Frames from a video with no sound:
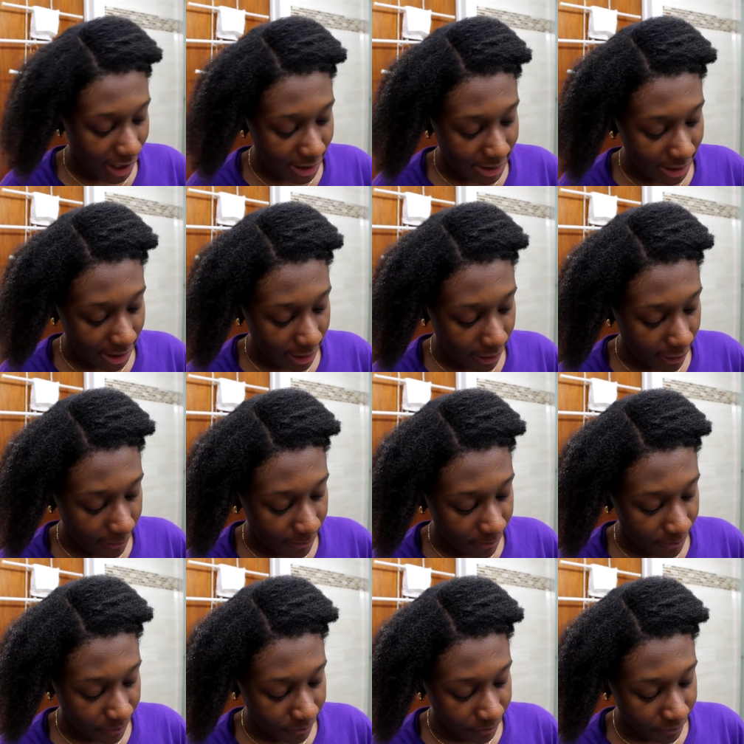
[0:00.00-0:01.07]
as a,
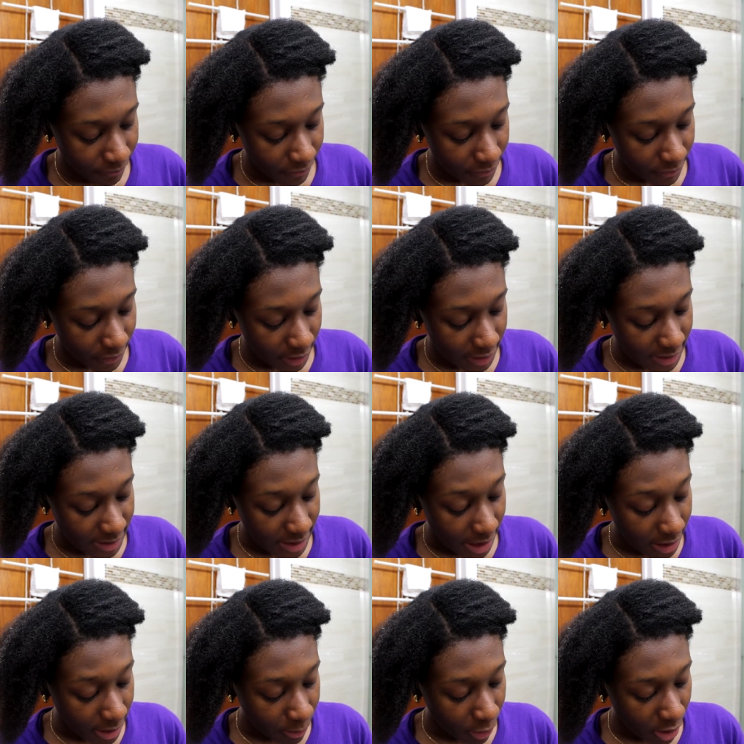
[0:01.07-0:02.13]
um, a
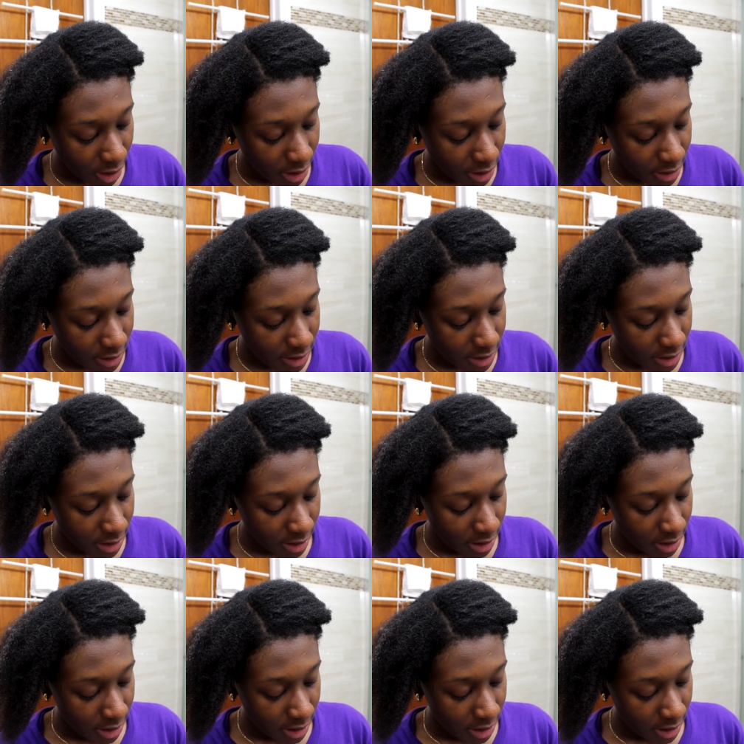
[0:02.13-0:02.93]
styling product